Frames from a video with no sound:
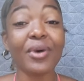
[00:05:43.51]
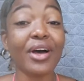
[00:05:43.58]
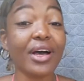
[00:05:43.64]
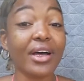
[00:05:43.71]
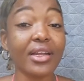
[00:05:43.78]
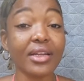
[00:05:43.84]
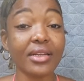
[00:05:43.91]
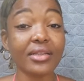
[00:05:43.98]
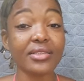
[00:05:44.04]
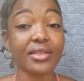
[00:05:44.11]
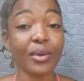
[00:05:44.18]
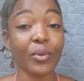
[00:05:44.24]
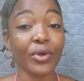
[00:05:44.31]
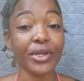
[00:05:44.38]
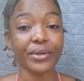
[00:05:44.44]
on in
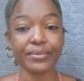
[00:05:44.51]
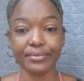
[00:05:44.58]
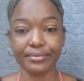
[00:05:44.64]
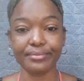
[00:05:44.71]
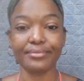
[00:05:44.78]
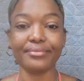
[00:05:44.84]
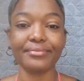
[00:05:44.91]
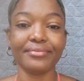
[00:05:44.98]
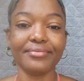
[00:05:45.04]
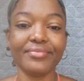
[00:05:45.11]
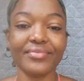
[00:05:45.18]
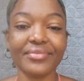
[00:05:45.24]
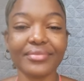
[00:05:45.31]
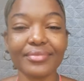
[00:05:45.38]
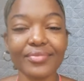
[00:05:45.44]
some way.
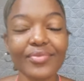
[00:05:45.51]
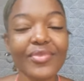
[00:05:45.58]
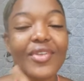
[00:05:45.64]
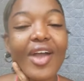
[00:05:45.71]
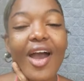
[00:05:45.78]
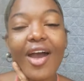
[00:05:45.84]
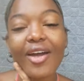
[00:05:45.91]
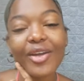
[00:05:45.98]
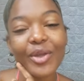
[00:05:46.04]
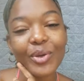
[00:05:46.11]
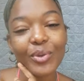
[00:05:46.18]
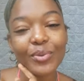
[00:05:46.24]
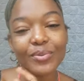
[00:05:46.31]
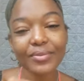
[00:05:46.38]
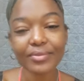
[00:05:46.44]
Are you?